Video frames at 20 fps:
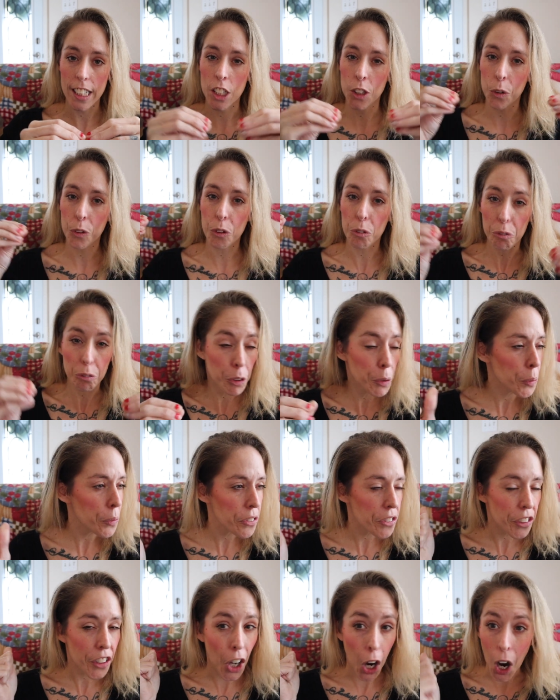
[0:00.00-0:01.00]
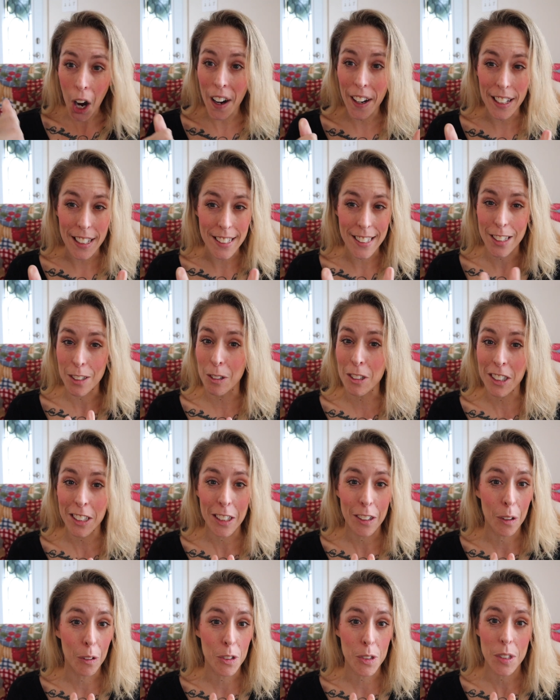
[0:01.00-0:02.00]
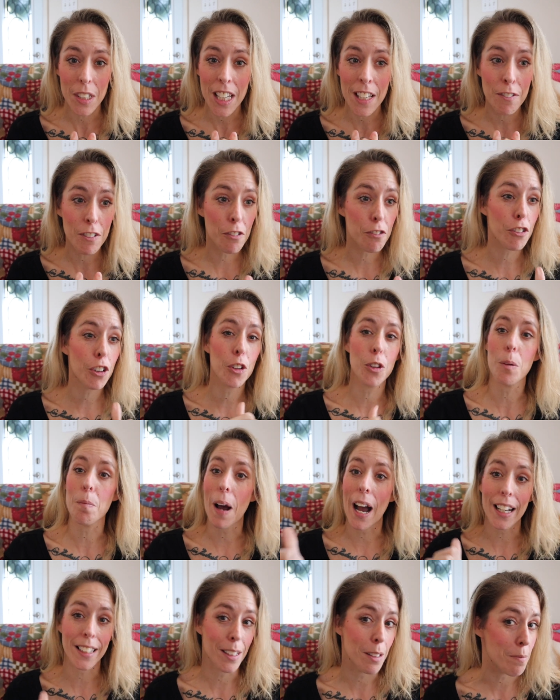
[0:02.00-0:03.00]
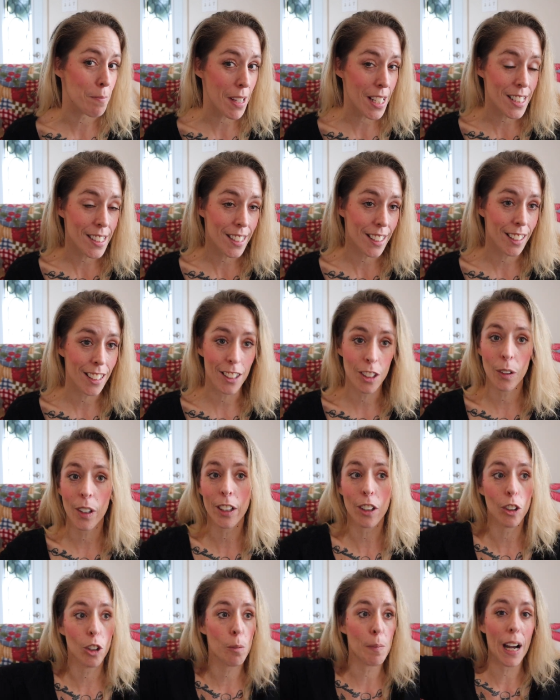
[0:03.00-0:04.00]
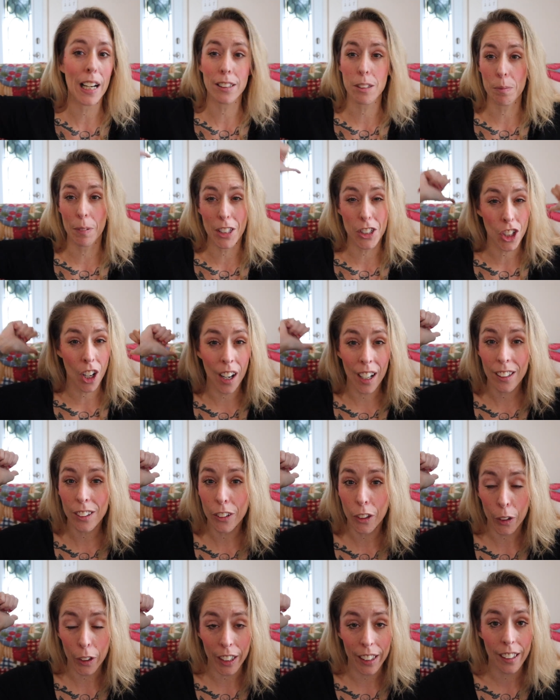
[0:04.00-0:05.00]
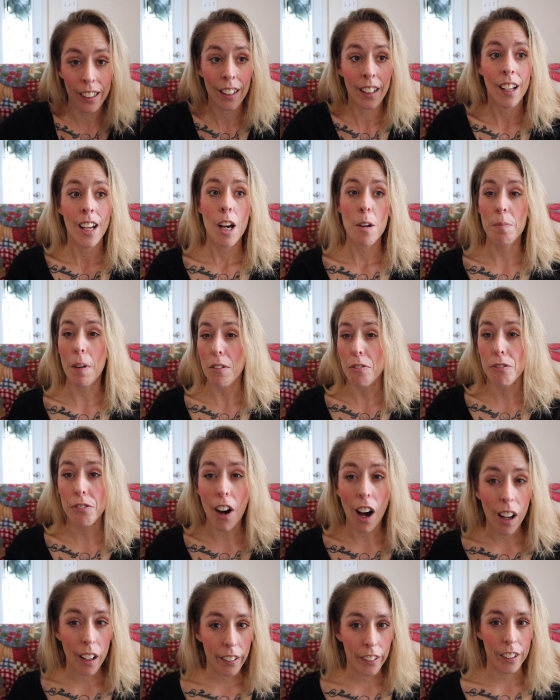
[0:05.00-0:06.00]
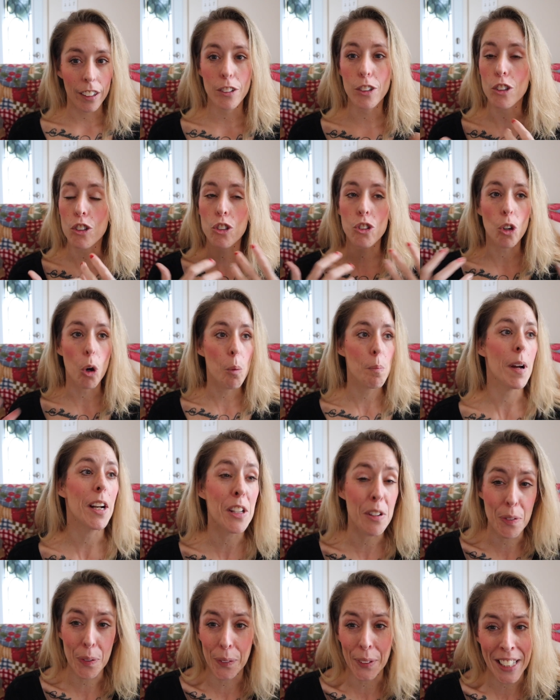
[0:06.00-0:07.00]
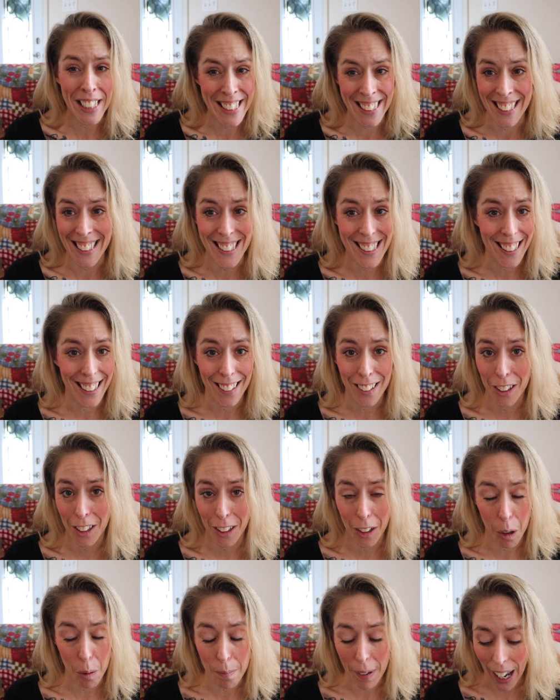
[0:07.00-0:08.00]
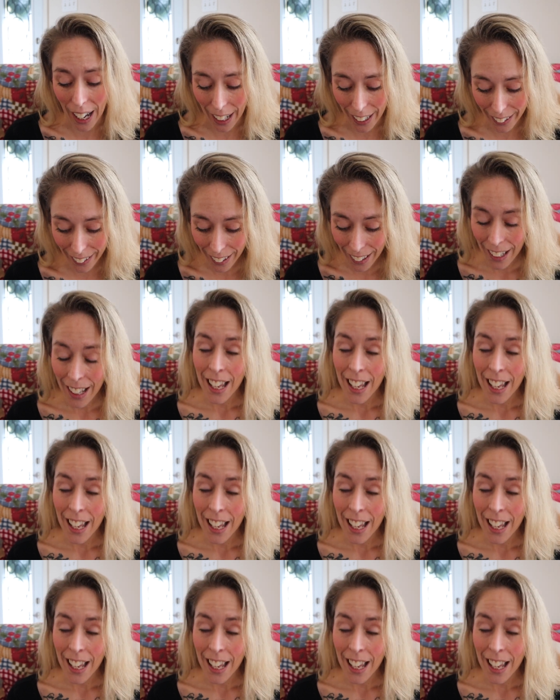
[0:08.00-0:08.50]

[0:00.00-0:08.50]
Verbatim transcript: You know, the root cause usually goes even further back than basic. You know, I could go back to my childhood, my father. There's so many reasons I could go back.